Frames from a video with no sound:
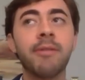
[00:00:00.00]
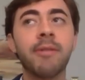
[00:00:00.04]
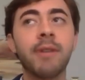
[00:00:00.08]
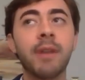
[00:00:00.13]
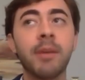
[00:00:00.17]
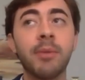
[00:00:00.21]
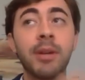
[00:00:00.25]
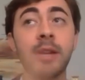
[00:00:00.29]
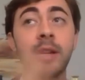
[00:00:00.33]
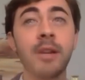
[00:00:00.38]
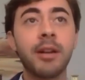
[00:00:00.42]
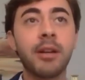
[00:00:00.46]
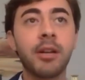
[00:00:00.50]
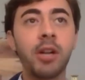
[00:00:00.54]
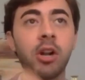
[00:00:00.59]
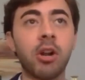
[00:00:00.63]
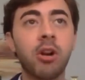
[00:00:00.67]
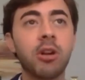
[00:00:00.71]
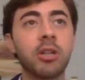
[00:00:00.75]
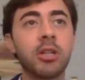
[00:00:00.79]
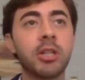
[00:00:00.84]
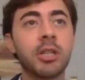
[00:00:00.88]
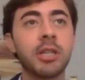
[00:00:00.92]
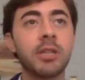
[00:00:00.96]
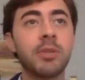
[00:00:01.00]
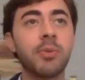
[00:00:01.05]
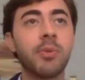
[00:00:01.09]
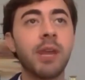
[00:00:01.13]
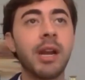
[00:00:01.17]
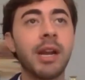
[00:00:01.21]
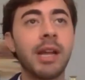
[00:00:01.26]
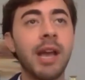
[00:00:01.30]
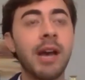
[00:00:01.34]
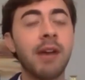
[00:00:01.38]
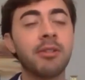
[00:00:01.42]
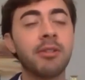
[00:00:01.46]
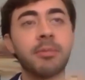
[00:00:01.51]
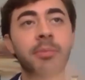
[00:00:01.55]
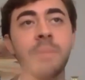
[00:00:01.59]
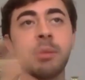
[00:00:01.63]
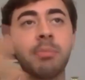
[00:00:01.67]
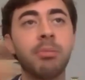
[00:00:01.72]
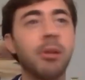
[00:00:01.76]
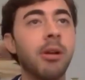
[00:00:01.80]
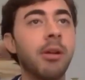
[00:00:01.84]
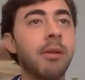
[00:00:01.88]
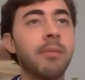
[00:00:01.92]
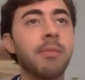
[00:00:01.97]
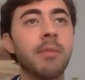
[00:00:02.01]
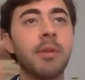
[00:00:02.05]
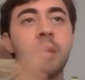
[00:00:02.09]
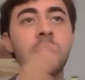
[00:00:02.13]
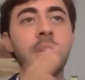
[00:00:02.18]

and we didn't encourage this, we had accounts of people on